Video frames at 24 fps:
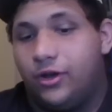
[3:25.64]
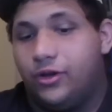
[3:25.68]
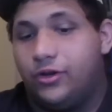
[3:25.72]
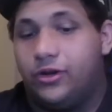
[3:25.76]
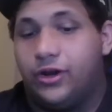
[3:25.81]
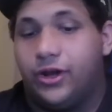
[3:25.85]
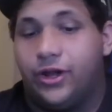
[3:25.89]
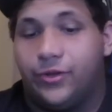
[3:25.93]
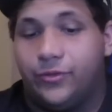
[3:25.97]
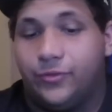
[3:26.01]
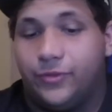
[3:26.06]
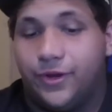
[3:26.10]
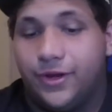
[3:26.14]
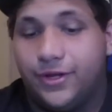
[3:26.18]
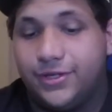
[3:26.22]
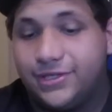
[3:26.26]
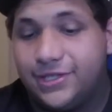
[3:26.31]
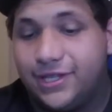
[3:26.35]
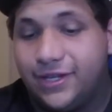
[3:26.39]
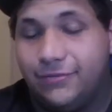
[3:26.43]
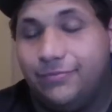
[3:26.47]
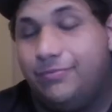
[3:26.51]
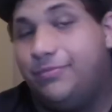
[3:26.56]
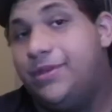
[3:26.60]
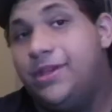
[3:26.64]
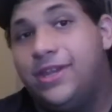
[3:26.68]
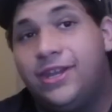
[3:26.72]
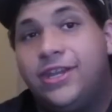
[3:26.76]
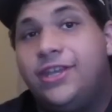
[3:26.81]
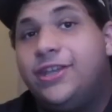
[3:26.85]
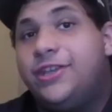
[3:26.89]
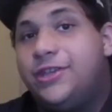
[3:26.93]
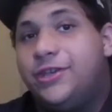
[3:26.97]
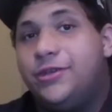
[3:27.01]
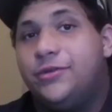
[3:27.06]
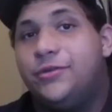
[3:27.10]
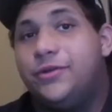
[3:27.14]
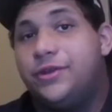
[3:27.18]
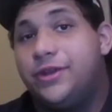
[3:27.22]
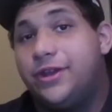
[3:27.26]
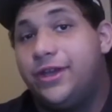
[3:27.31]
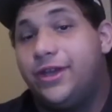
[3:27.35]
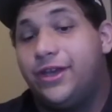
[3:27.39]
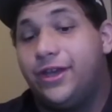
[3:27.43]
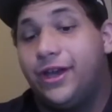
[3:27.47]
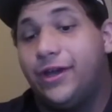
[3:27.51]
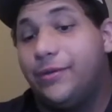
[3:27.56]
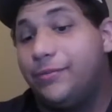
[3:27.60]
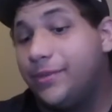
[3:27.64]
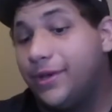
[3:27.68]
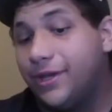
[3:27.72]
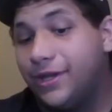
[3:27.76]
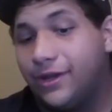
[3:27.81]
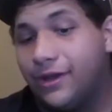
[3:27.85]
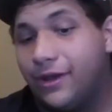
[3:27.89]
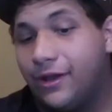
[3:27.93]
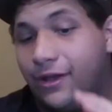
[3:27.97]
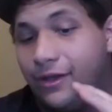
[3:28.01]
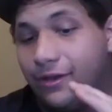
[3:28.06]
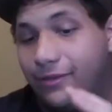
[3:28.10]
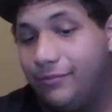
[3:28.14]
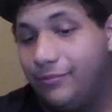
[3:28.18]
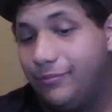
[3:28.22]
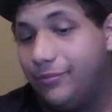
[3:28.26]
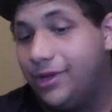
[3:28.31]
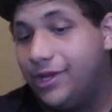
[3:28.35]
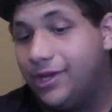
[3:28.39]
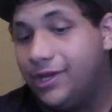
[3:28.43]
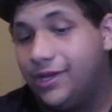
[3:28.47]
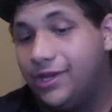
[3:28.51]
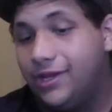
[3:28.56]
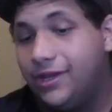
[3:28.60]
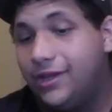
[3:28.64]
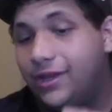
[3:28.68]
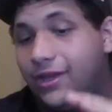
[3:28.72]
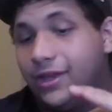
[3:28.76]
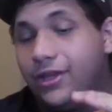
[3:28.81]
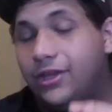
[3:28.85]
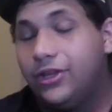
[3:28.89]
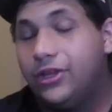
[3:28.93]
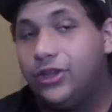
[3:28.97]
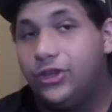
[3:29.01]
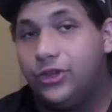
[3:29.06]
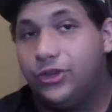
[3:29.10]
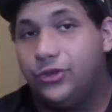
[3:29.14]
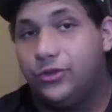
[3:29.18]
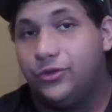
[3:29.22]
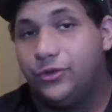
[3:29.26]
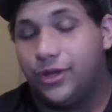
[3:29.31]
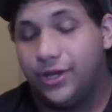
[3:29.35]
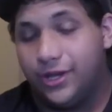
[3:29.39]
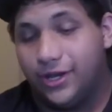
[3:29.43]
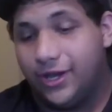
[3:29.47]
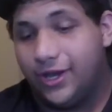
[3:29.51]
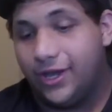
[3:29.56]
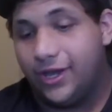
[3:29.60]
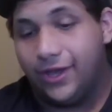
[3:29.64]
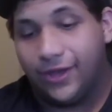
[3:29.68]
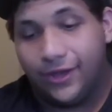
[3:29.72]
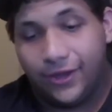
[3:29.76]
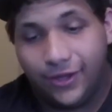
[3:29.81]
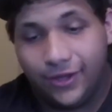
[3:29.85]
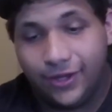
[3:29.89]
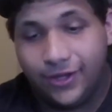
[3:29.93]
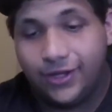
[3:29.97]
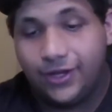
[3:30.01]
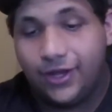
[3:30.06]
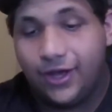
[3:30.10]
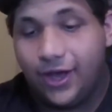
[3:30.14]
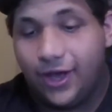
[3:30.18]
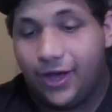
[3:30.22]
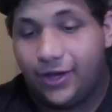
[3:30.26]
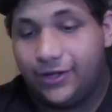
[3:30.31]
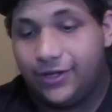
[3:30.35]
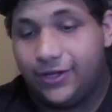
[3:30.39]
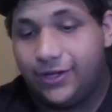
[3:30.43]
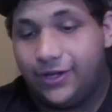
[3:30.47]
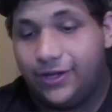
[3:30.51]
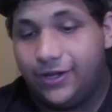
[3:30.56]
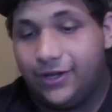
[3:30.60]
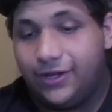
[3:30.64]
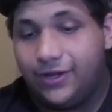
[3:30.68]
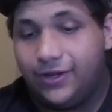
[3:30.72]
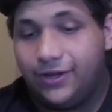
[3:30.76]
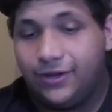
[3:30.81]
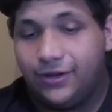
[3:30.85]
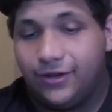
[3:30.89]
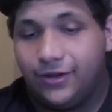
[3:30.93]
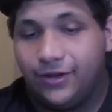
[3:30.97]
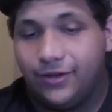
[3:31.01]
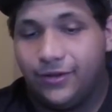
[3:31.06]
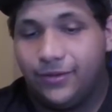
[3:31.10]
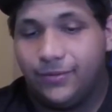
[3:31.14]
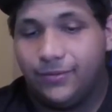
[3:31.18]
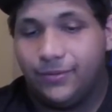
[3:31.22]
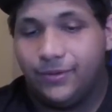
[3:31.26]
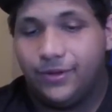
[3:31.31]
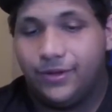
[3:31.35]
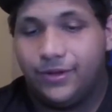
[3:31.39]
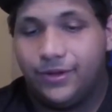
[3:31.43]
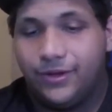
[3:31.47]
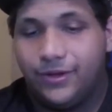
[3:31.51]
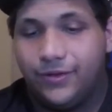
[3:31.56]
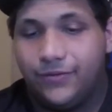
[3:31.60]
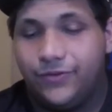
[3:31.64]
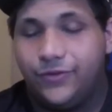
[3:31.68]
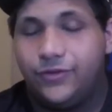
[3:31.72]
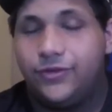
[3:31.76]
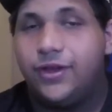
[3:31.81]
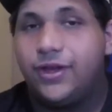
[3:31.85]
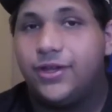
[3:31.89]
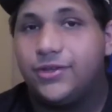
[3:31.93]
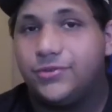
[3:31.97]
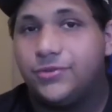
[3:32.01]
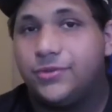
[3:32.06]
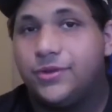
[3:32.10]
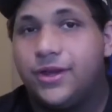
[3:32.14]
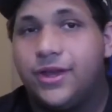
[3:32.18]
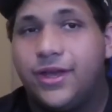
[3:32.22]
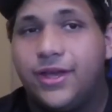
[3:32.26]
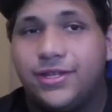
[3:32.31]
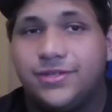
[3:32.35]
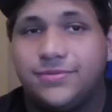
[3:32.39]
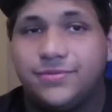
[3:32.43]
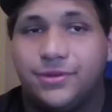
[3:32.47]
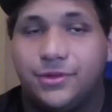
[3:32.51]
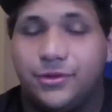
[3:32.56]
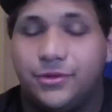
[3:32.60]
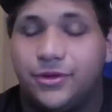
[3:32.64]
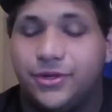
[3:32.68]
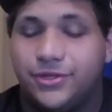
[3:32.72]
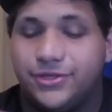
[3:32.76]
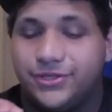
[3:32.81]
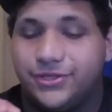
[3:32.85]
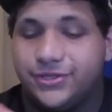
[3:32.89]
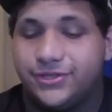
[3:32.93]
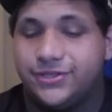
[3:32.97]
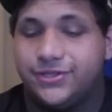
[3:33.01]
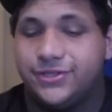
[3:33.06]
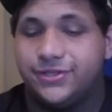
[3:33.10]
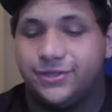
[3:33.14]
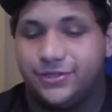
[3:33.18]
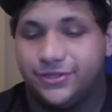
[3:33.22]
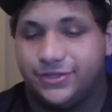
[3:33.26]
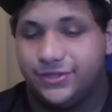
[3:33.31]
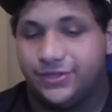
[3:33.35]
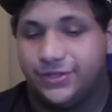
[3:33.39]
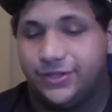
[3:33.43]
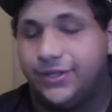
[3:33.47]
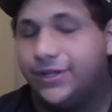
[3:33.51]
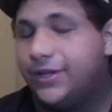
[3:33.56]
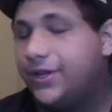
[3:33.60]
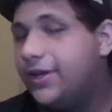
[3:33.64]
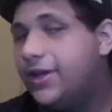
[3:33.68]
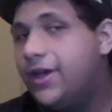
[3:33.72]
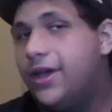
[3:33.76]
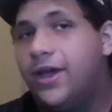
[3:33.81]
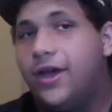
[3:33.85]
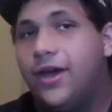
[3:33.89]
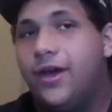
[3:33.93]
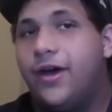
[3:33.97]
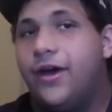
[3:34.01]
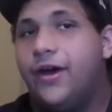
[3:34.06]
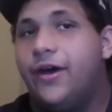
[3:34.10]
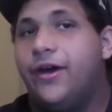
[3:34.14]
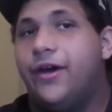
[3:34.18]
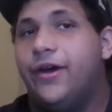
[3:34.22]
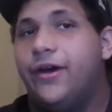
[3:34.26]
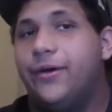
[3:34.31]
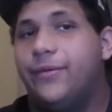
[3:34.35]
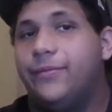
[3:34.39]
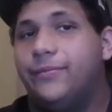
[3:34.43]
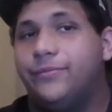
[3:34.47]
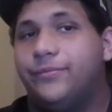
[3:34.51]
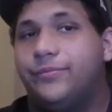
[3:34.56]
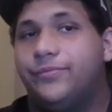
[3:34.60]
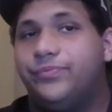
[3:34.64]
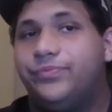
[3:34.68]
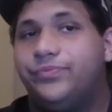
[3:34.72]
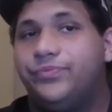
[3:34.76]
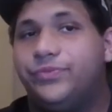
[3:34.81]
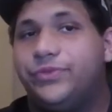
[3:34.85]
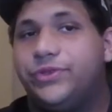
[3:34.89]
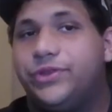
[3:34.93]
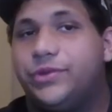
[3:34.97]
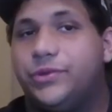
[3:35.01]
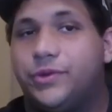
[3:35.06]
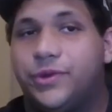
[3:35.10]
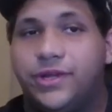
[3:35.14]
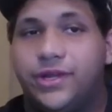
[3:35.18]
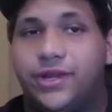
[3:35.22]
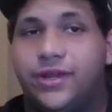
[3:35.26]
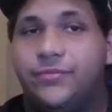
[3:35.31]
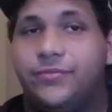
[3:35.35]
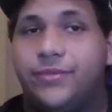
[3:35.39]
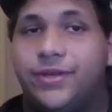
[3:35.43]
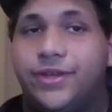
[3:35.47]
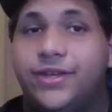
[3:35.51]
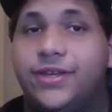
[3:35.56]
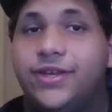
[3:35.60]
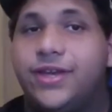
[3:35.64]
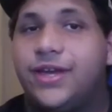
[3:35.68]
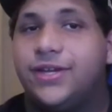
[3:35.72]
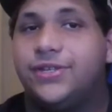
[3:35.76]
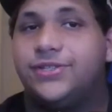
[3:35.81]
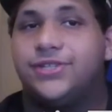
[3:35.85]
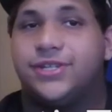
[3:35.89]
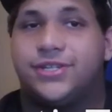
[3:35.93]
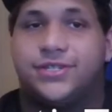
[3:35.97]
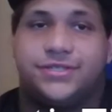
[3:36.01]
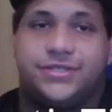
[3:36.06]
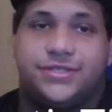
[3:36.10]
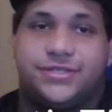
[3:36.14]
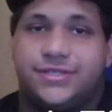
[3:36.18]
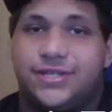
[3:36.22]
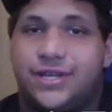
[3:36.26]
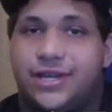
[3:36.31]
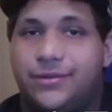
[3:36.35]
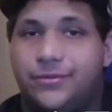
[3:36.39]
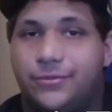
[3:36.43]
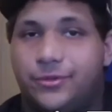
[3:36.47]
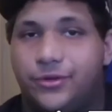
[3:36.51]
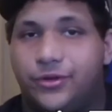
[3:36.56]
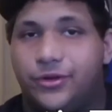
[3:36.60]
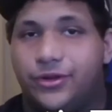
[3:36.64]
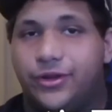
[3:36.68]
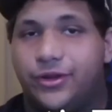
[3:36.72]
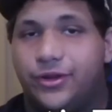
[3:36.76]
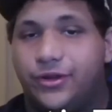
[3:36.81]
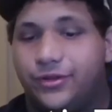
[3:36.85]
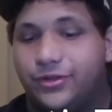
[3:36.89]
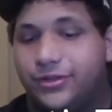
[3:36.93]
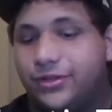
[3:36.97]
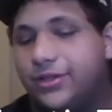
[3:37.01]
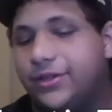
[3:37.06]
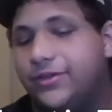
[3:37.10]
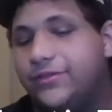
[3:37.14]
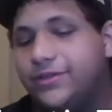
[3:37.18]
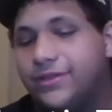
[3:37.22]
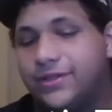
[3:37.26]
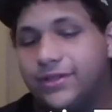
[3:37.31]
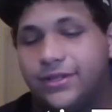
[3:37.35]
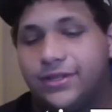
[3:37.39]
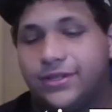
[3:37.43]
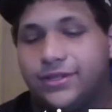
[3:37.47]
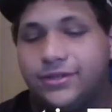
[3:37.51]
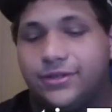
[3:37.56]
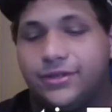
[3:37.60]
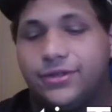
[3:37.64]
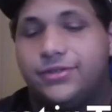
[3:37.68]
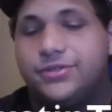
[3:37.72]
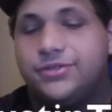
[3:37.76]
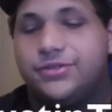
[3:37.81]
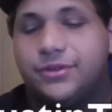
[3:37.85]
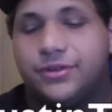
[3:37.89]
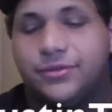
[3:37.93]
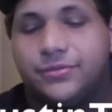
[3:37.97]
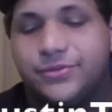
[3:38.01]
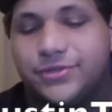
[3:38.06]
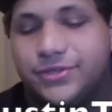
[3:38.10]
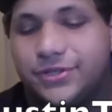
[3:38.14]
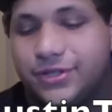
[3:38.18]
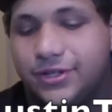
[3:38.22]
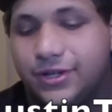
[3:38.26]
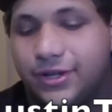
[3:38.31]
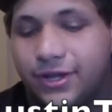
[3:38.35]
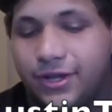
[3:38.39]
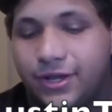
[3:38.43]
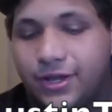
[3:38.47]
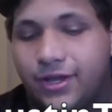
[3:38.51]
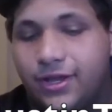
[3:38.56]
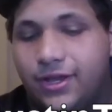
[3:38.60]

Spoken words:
All right, when I say mini Q&A, I mean mini Q&A. I need, if you guys want to ask me questions, seriously, tweet at me at JustinTimeOREO. Leave the link in the description.